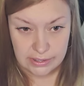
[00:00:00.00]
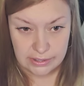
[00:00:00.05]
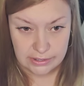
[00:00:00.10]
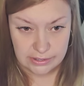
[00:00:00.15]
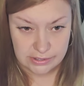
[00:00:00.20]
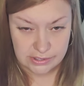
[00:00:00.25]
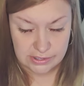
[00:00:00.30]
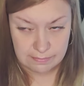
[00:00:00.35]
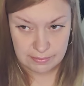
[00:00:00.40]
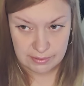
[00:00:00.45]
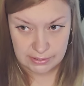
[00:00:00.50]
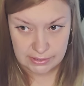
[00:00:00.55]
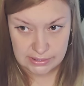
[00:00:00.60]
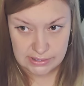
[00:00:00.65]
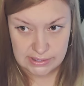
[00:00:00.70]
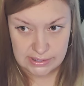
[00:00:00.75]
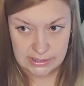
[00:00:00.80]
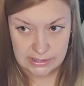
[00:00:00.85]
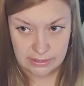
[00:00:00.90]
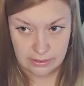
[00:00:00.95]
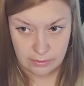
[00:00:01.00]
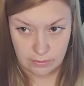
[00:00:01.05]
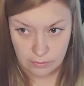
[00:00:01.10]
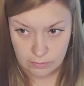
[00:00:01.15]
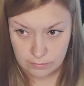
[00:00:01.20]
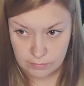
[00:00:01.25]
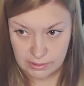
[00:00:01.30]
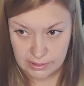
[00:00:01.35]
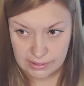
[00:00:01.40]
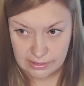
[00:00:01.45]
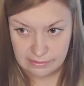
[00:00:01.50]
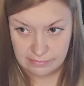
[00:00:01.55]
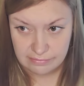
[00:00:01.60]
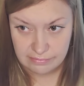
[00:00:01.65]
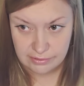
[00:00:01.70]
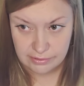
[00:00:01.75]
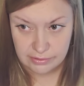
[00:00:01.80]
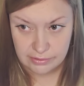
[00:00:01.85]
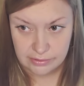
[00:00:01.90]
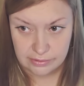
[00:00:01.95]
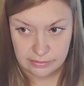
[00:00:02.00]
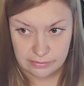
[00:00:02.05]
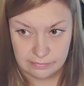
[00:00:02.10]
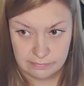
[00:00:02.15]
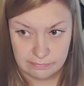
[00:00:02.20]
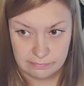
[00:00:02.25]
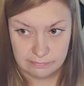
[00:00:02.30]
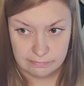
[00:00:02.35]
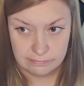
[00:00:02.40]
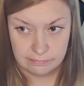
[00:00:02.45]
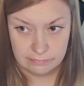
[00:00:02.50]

your stability, your home life, your